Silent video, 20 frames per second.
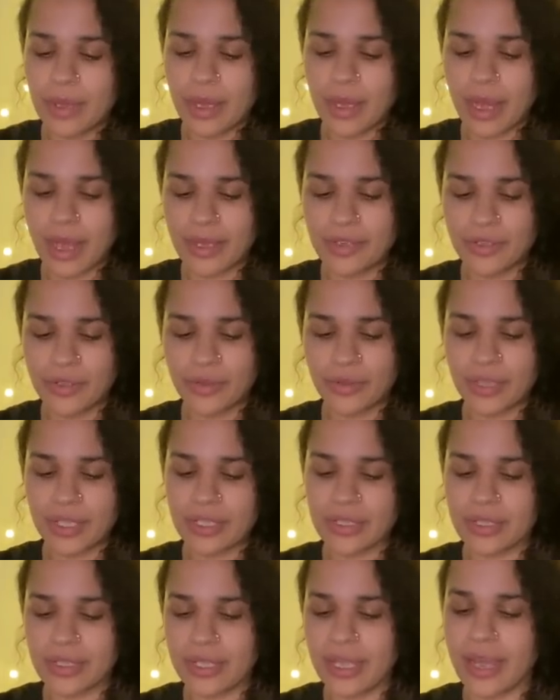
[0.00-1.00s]
I do
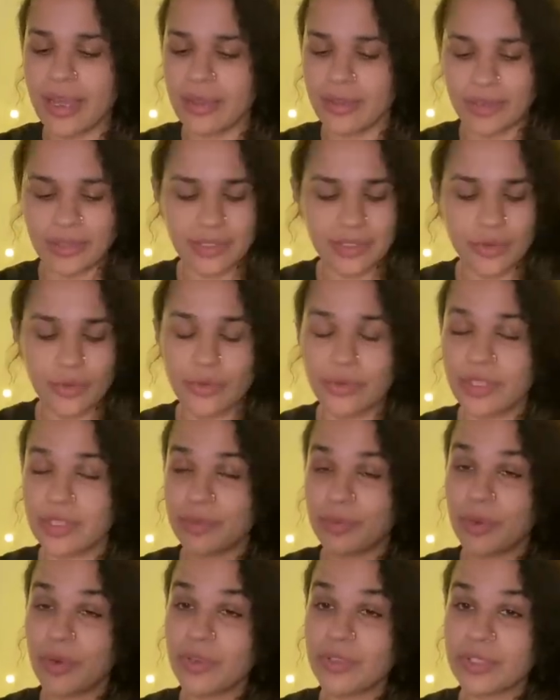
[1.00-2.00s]
think, yeah. So this
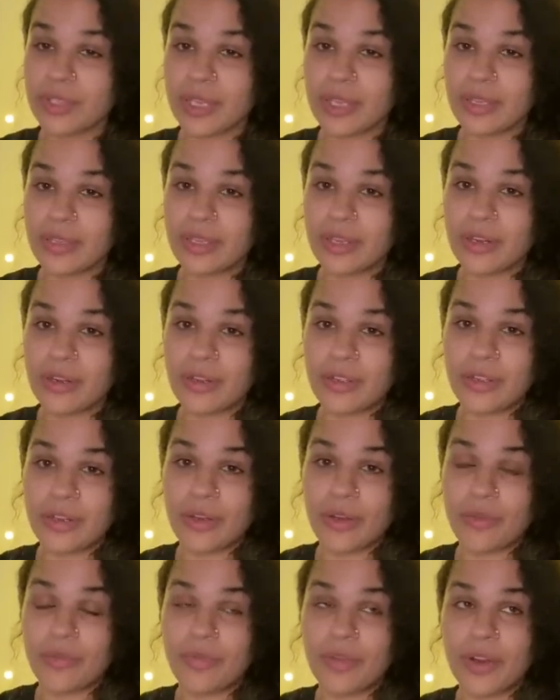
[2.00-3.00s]
person, they're, you
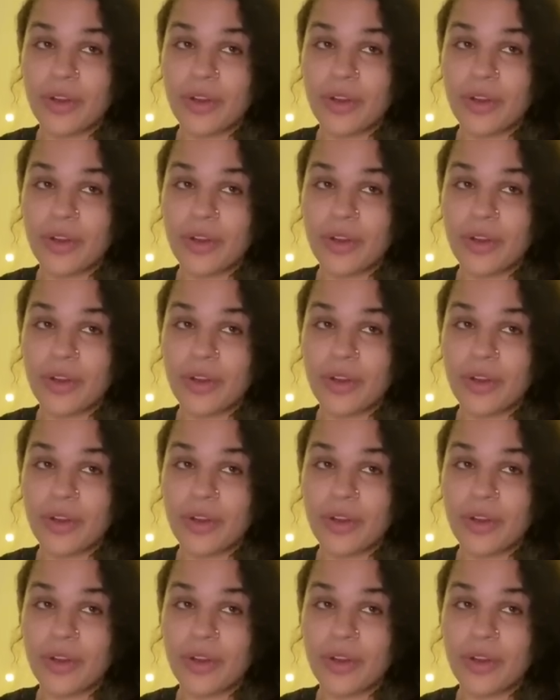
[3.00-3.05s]
know,